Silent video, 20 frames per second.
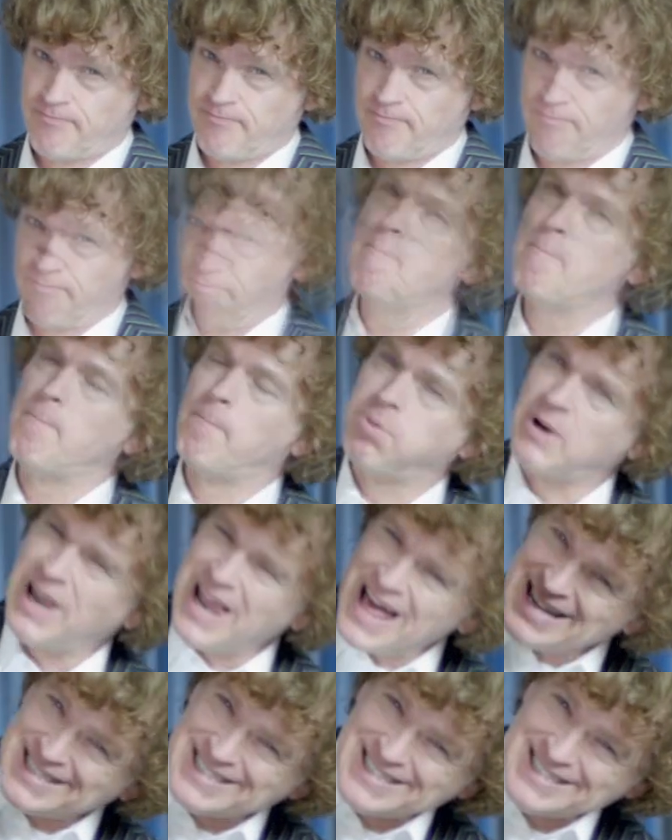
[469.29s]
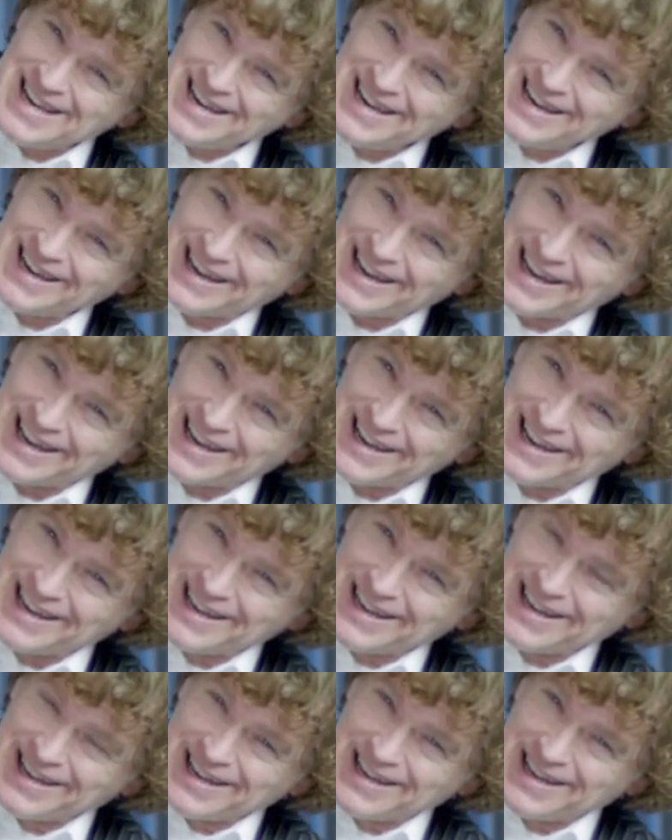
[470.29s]
the blessing
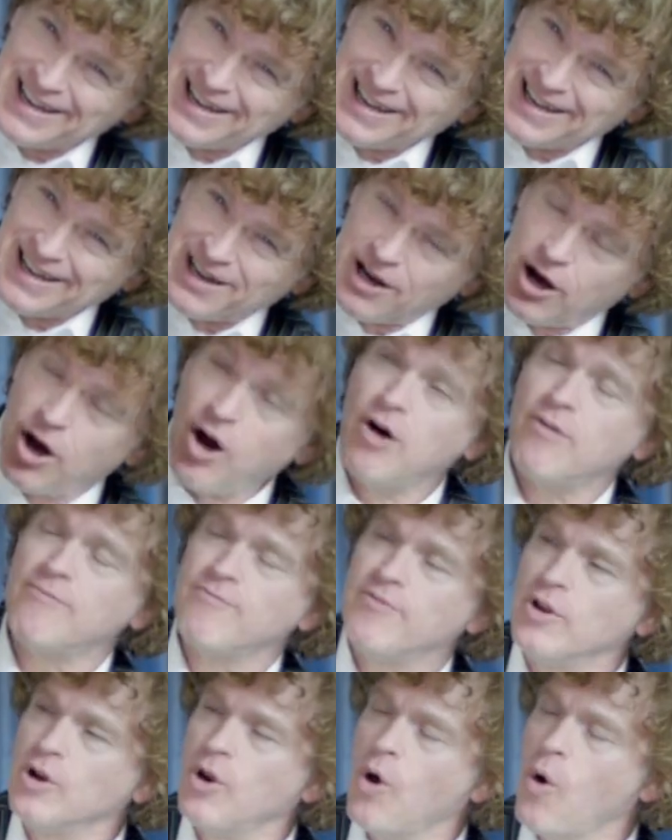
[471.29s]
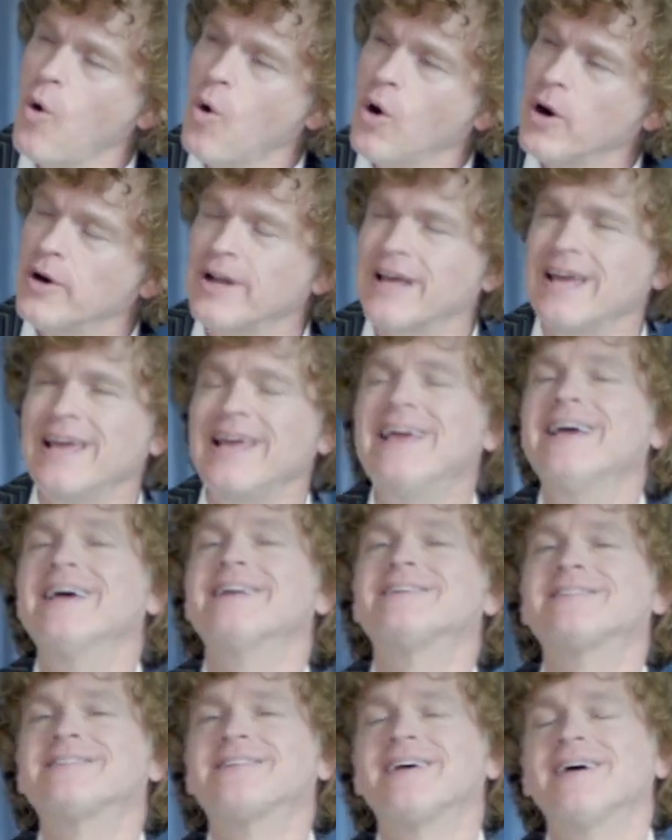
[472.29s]
of the Lord
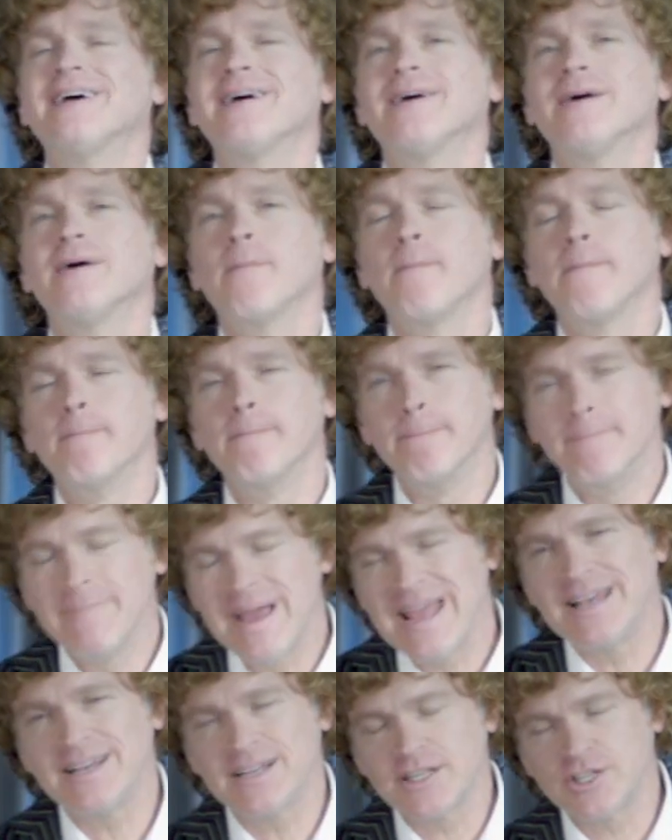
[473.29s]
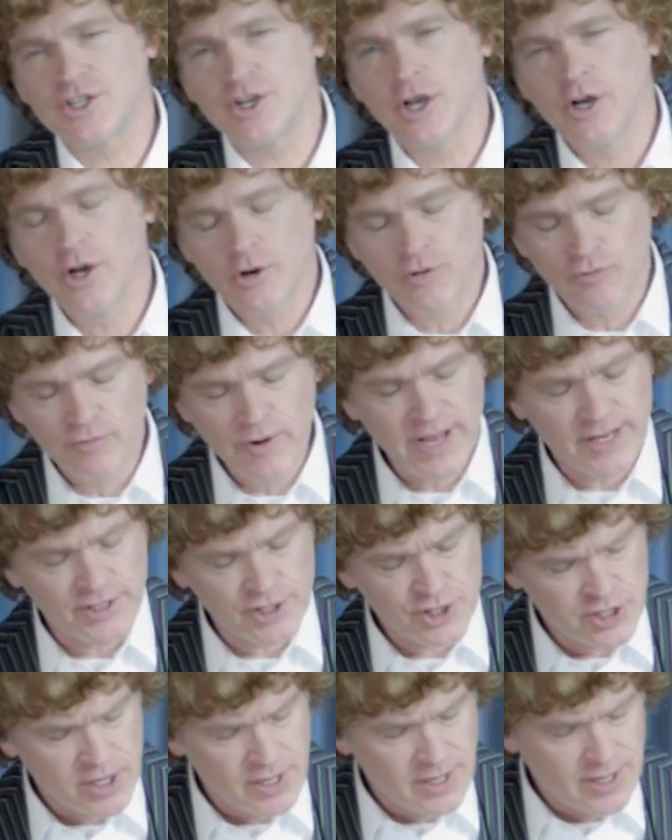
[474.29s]
it makes
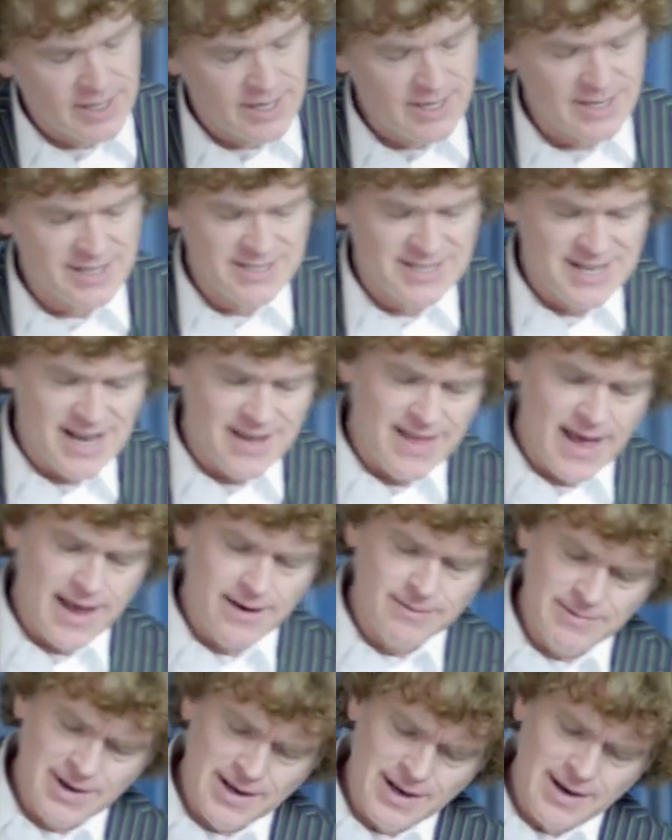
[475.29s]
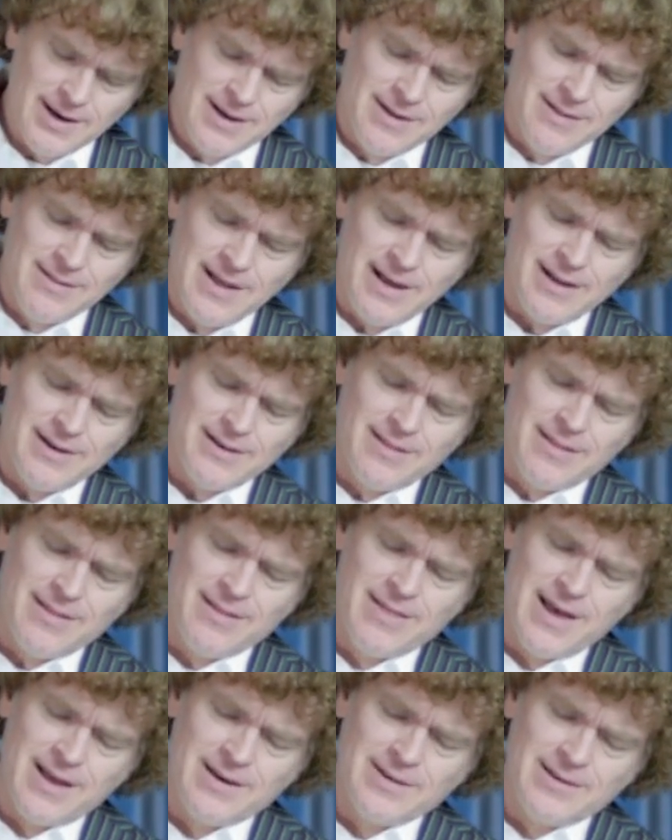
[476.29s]
rich did it say that that
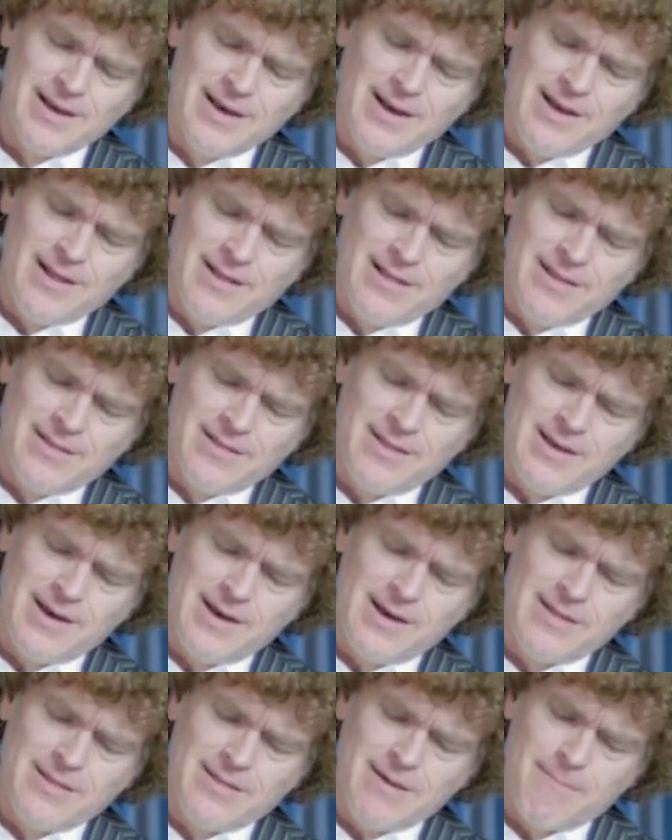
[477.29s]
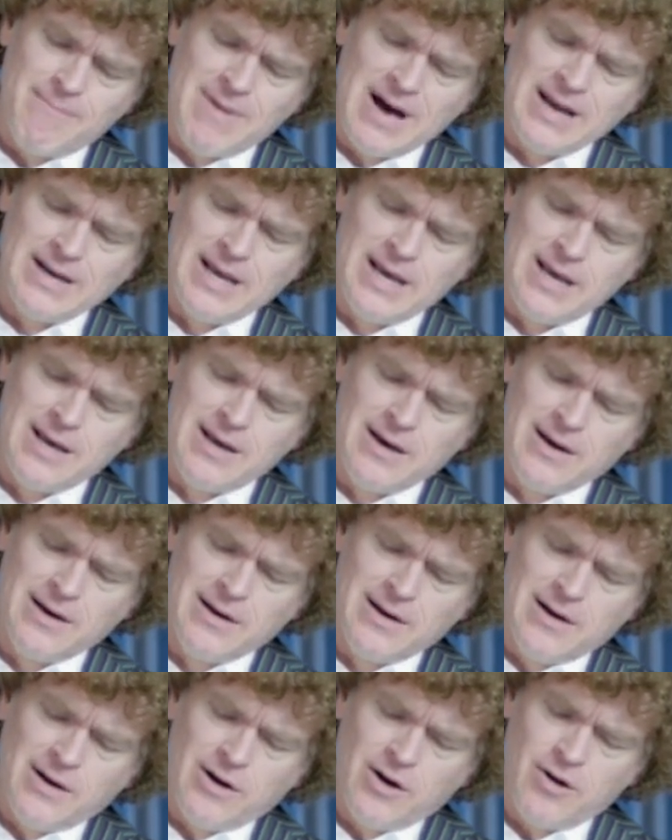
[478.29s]
that the the money
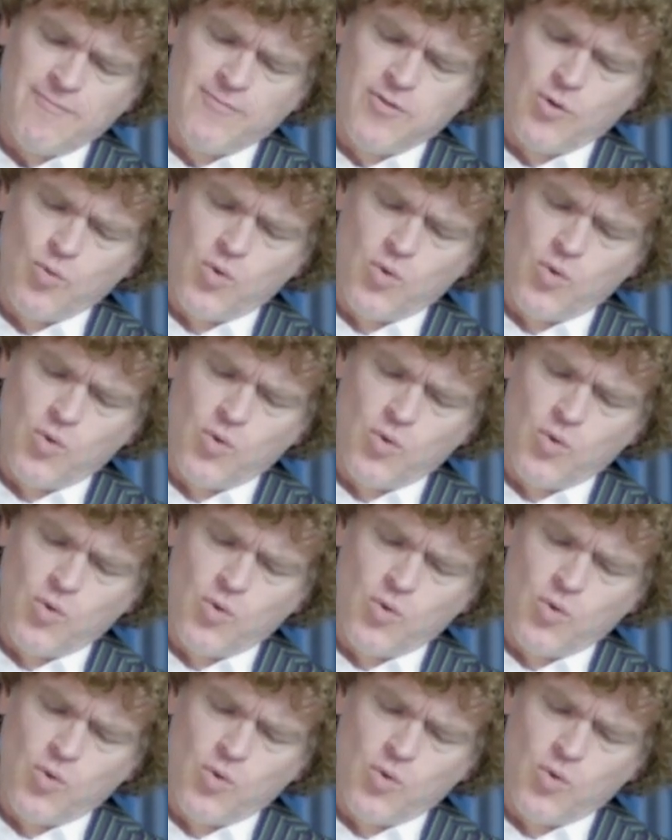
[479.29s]
of the